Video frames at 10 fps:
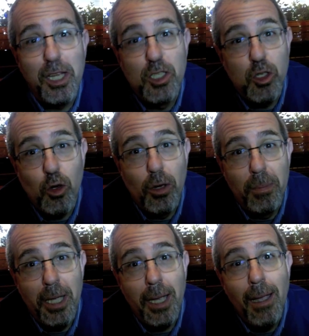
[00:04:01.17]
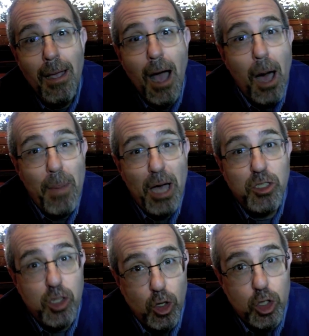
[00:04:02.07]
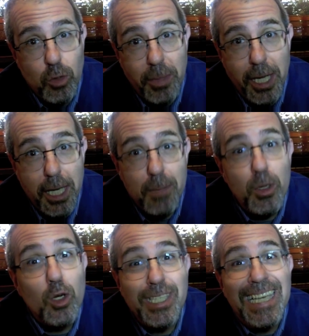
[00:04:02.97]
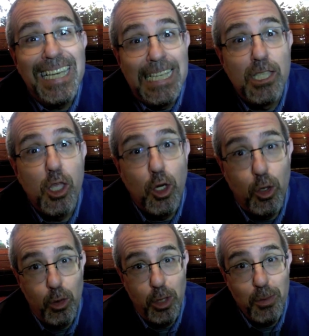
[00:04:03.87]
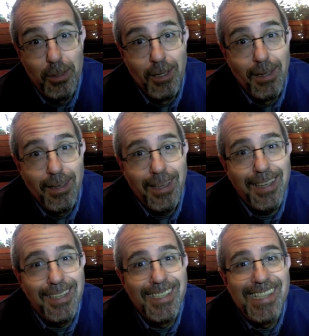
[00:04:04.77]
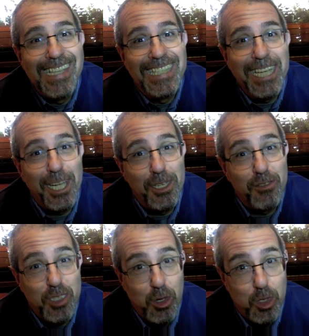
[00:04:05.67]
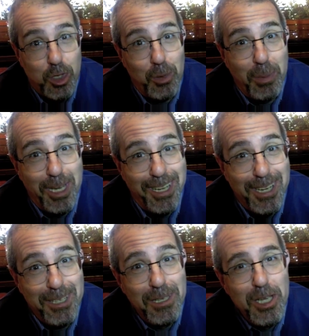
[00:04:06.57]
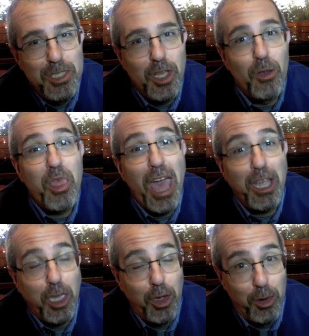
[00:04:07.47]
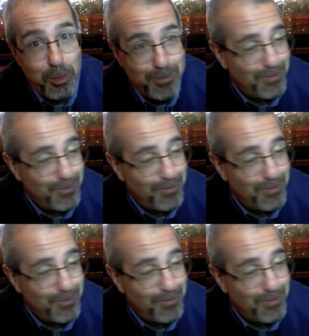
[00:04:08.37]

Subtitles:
he's taught me about social media, because he is the guru. He is the dean of social media. So thank you.